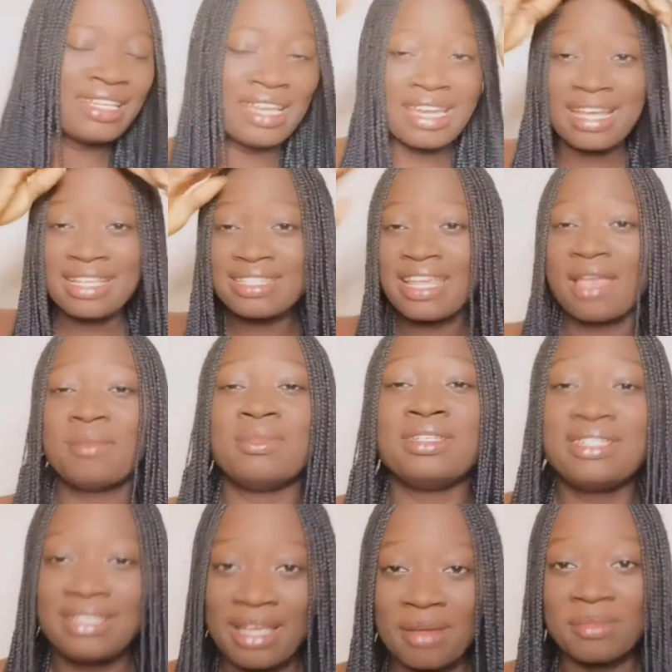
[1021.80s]
The dancer in me
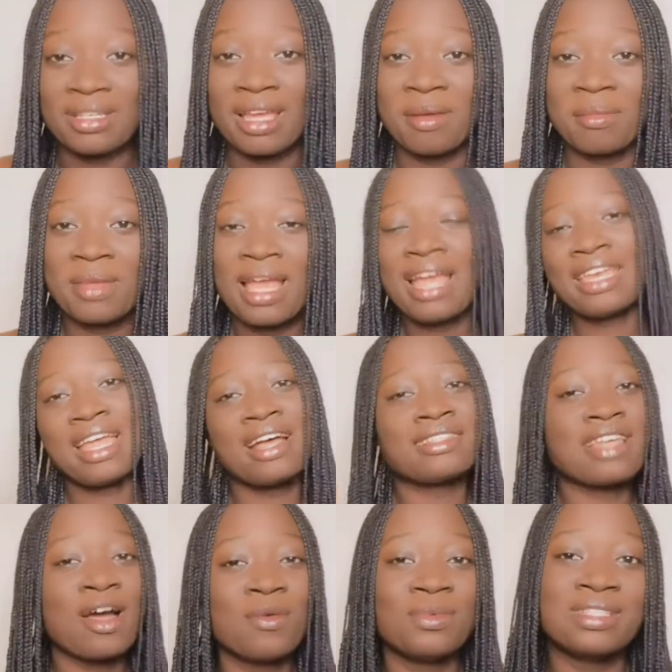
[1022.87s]
shamed them.
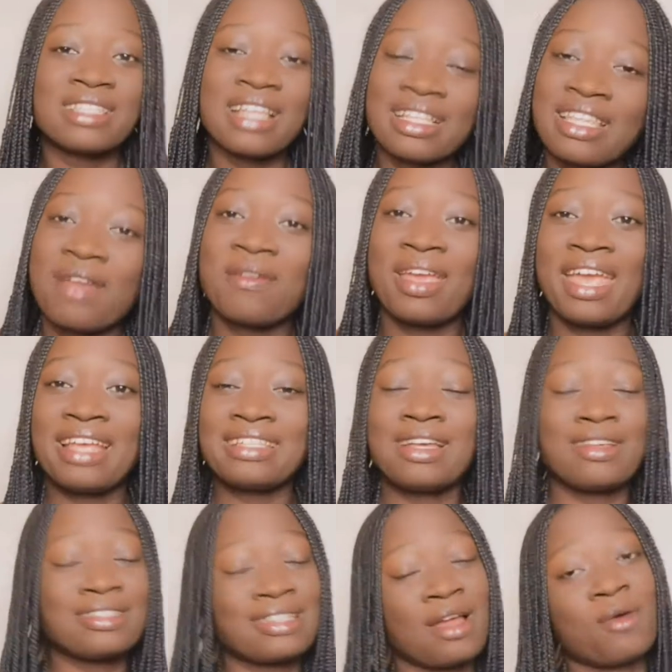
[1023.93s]
That's how we started
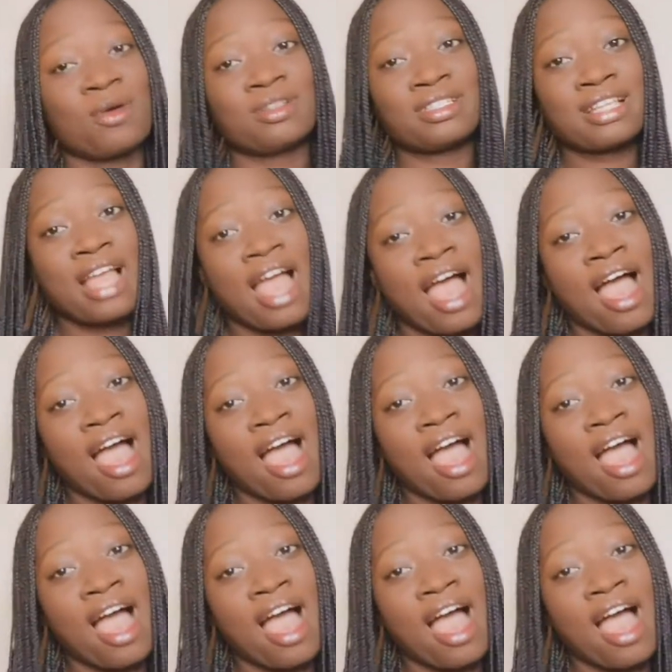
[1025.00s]
rehearsals, and I was